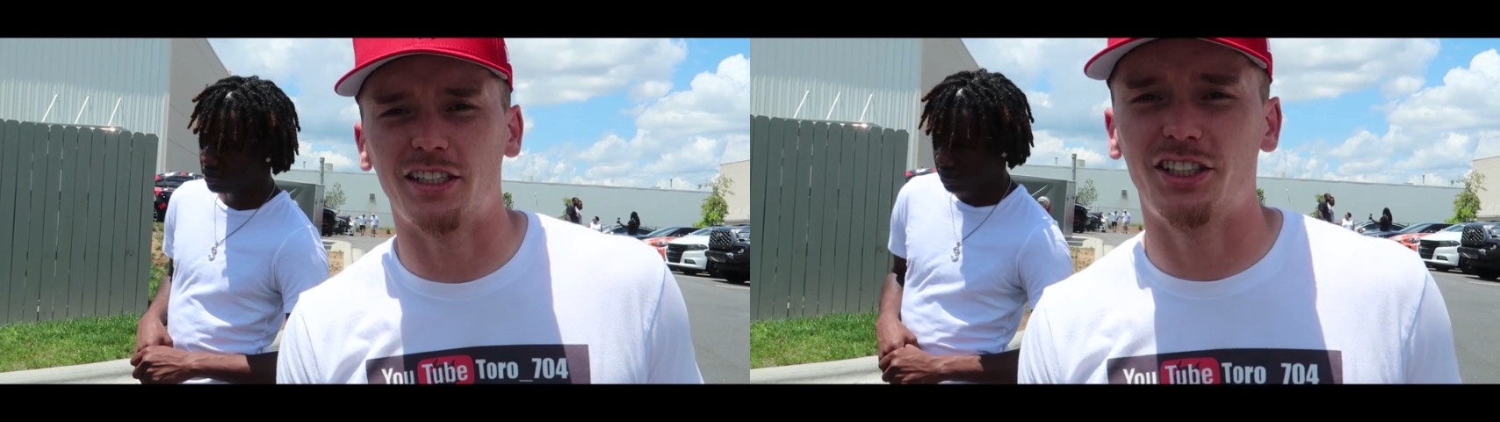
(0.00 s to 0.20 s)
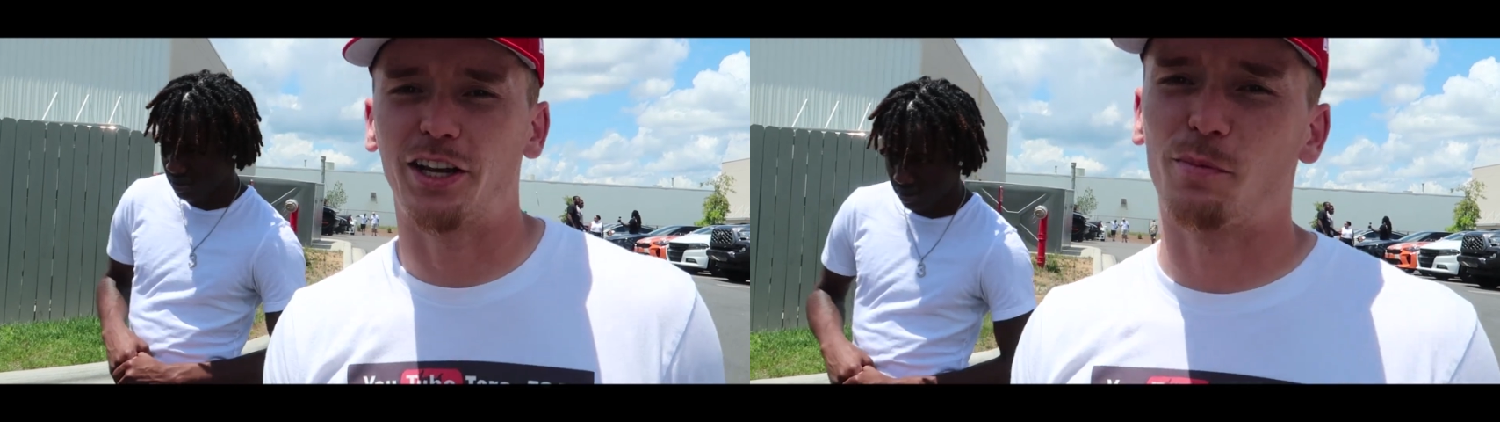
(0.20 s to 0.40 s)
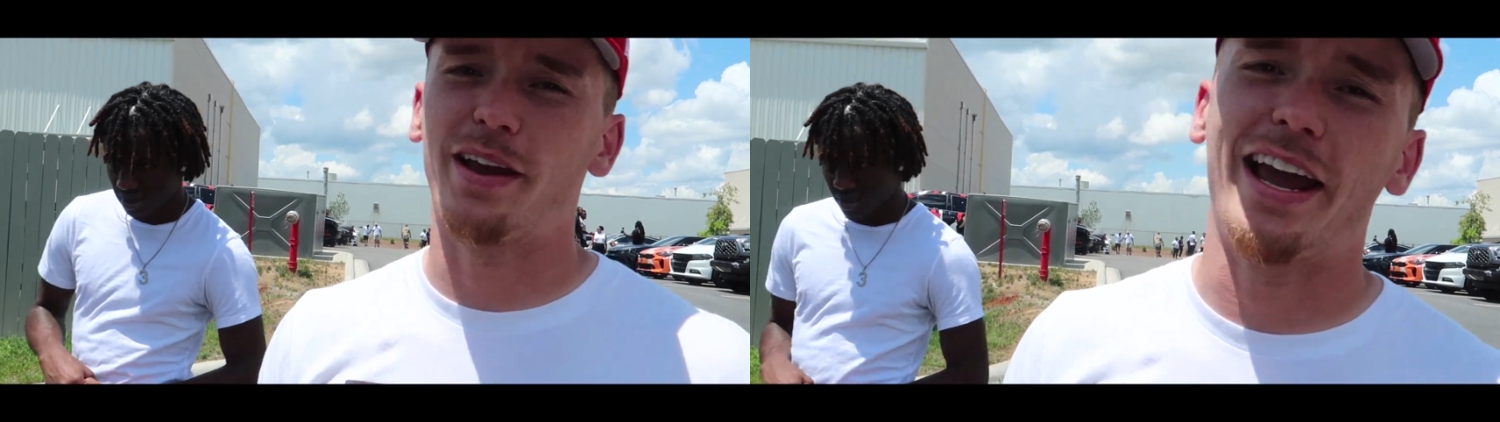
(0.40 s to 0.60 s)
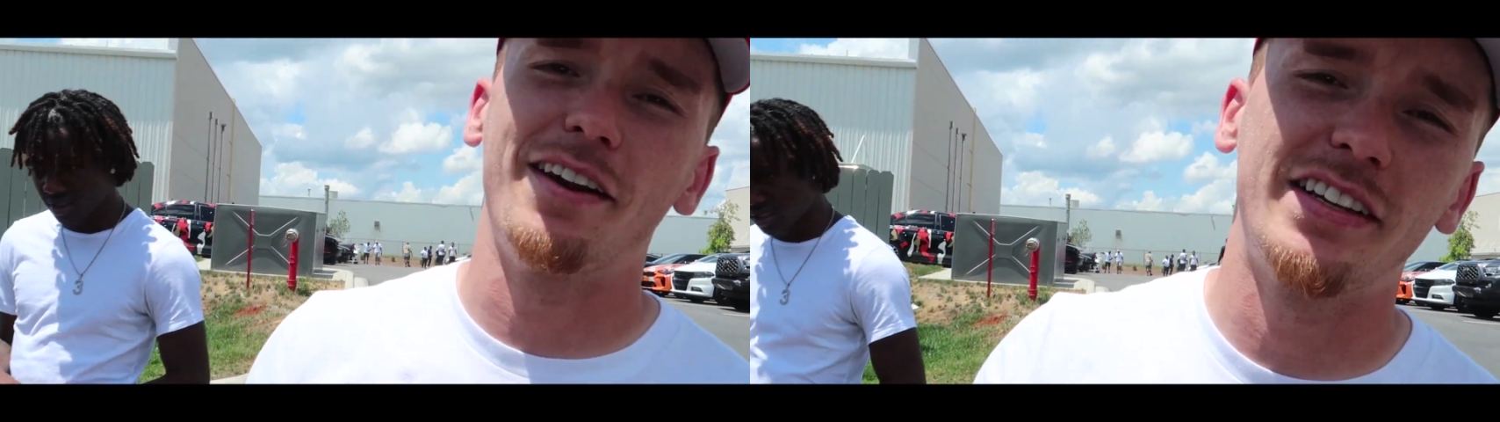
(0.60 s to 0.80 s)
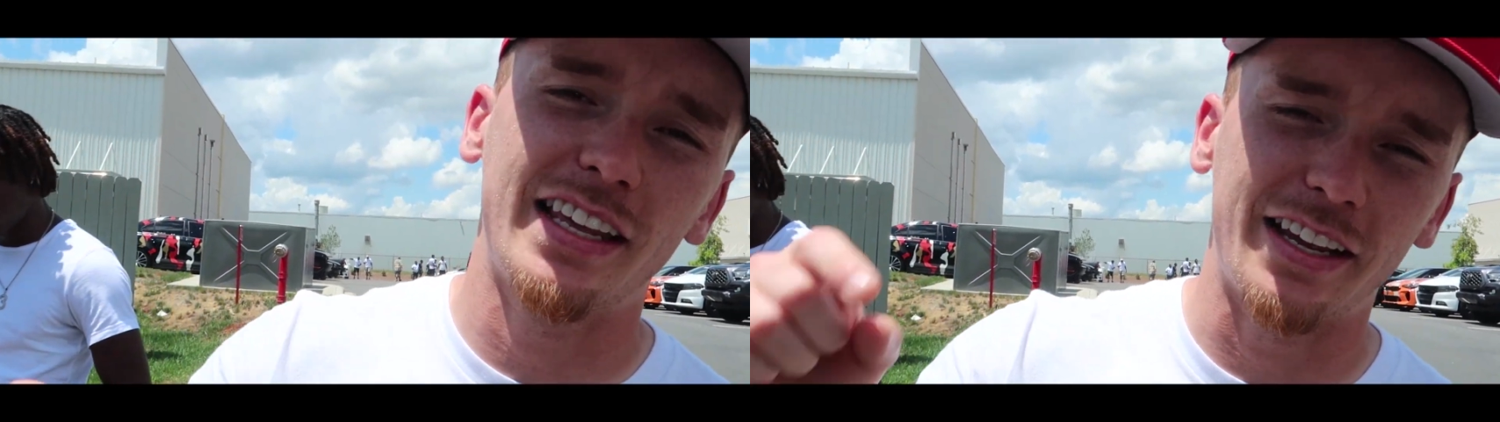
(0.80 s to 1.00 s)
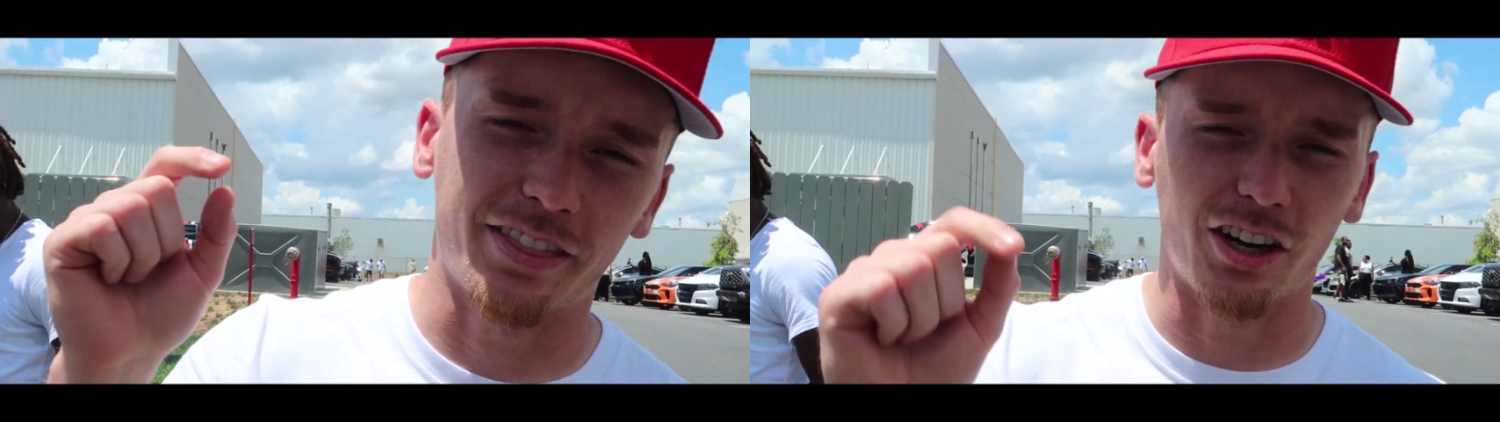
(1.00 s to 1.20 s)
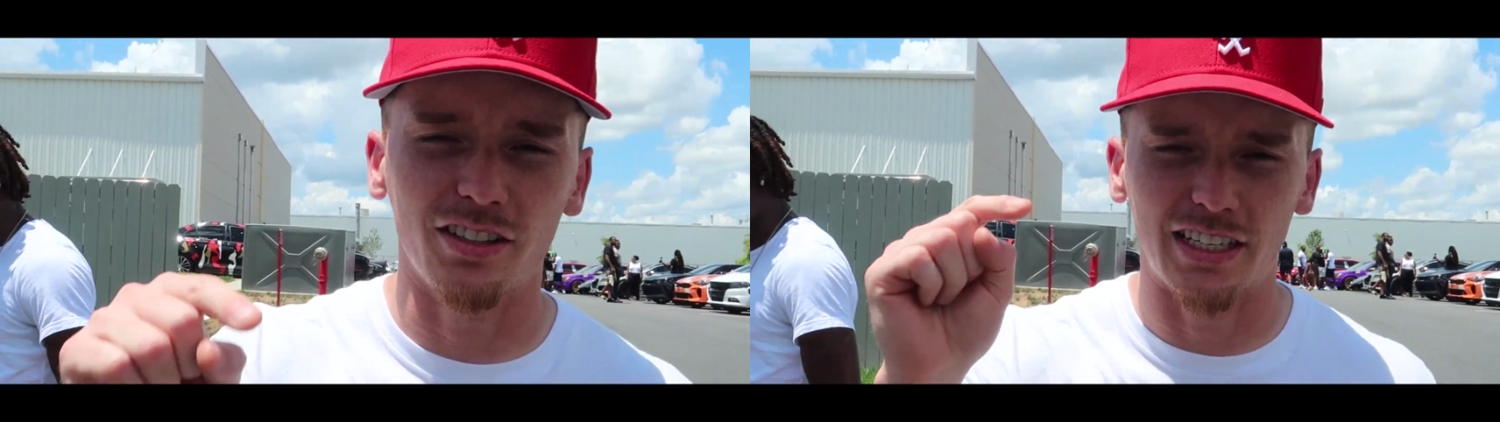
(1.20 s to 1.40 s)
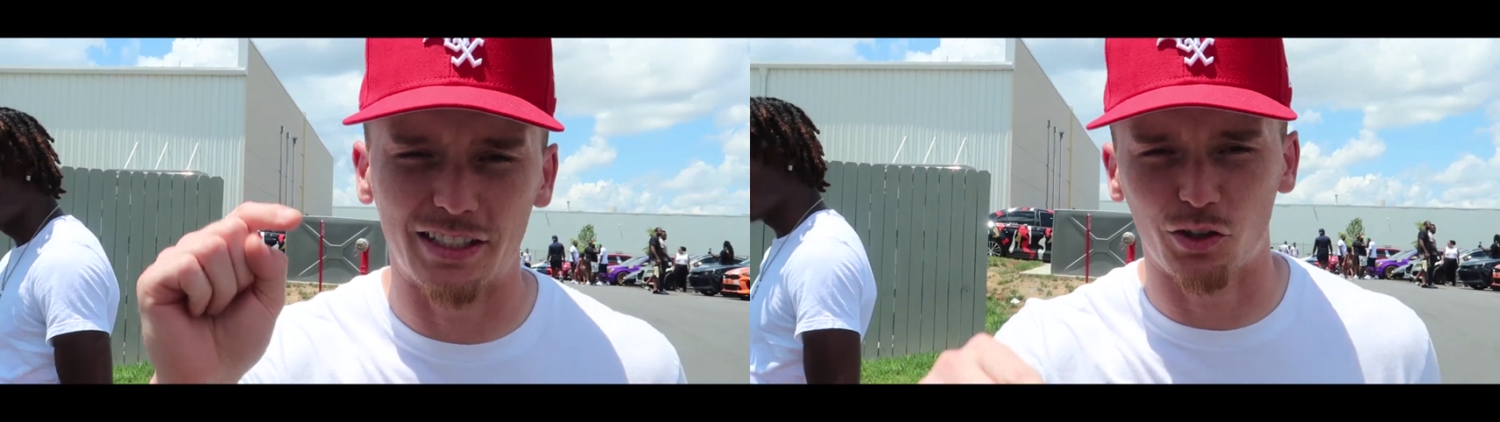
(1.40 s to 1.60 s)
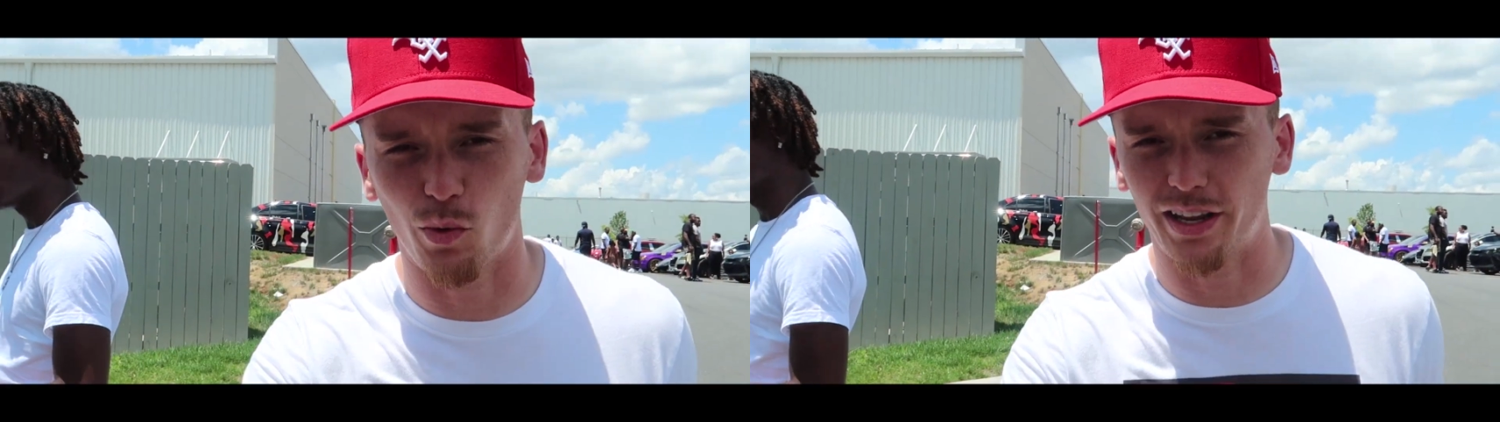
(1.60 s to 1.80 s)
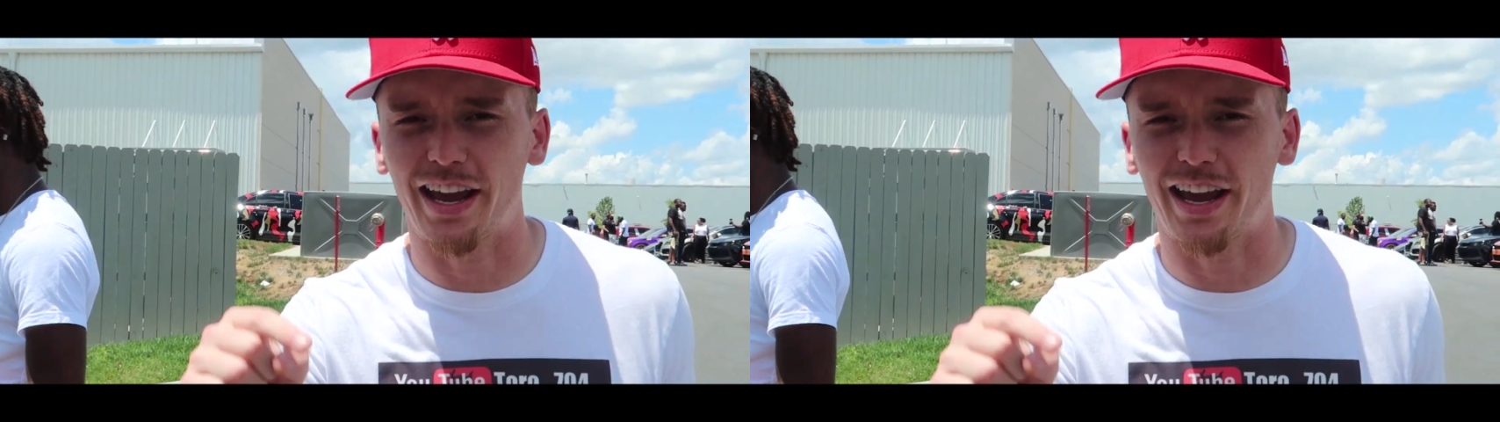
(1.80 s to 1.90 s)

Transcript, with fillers: to the channel, man. Everything 1320